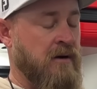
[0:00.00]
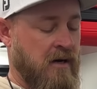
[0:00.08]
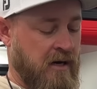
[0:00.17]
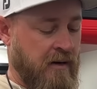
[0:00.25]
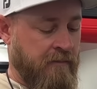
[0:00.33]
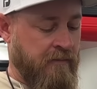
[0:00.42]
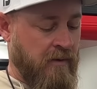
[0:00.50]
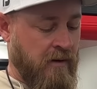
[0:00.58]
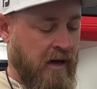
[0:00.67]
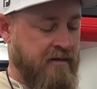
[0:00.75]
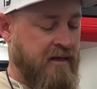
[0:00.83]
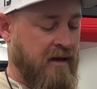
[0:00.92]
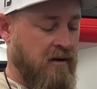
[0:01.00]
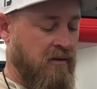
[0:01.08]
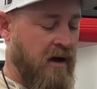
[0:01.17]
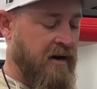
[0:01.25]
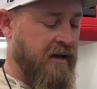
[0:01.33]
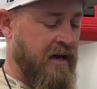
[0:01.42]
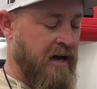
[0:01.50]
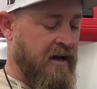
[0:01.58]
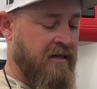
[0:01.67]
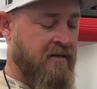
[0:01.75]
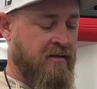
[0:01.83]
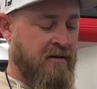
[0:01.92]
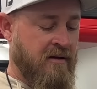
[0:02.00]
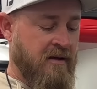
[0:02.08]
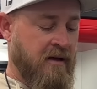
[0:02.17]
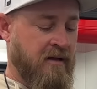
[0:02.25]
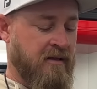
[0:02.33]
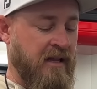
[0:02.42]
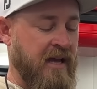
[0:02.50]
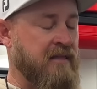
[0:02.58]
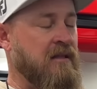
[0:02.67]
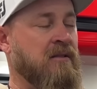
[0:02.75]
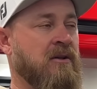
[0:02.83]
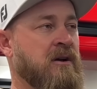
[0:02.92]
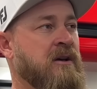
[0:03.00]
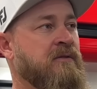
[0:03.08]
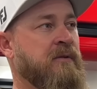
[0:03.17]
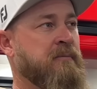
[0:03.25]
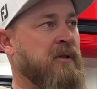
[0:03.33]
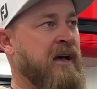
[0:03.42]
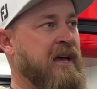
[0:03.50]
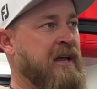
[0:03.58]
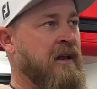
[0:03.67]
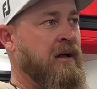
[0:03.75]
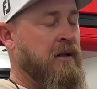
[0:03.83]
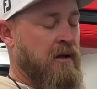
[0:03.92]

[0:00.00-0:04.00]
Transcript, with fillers: Um, I think a lot of guys like the look of a blade,